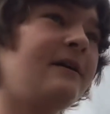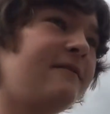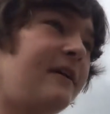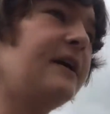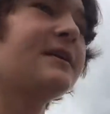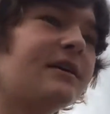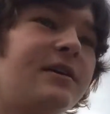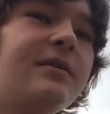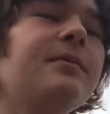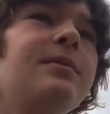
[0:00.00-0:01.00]
if I had a
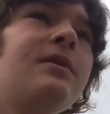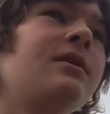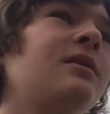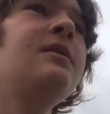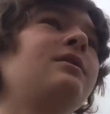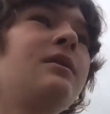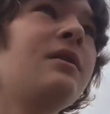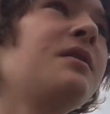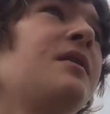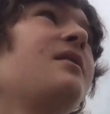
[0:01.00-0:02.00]
cube
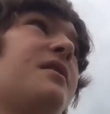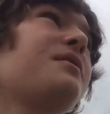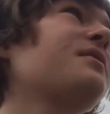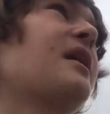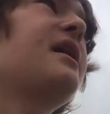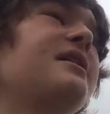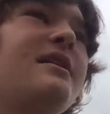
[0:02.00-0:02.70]
that